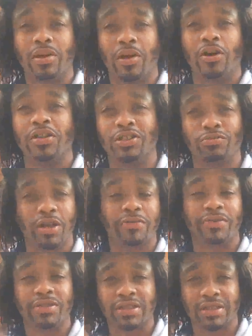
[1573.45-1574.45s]
all these
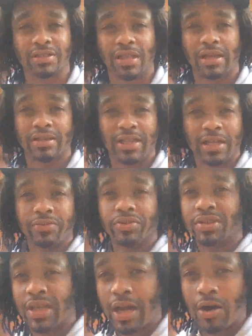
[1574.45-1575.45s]
references like
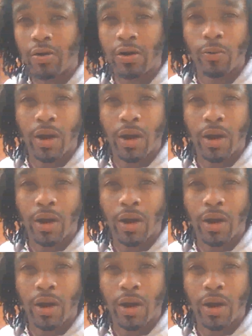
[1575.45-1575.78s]
Devil's Tower,